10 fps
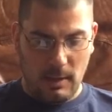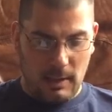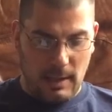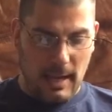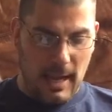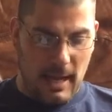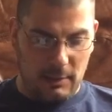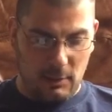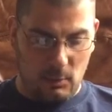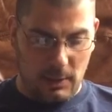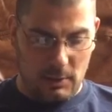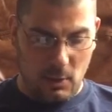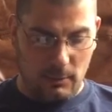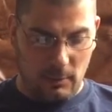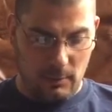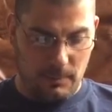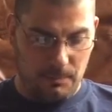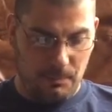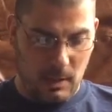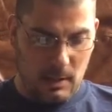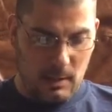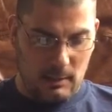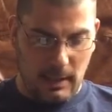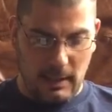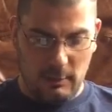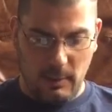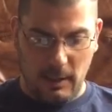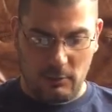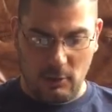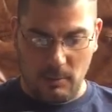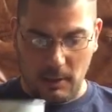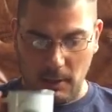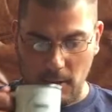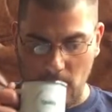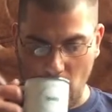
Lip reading: He had to reach over. His hands began trembling again.